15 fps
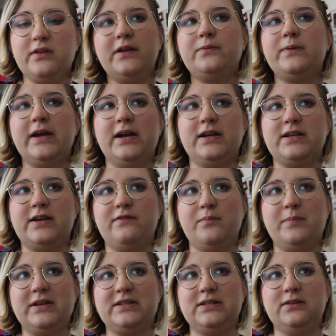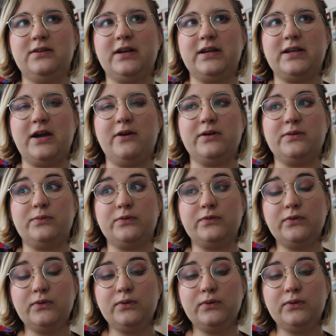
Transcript: That way I'd have a better look at how it would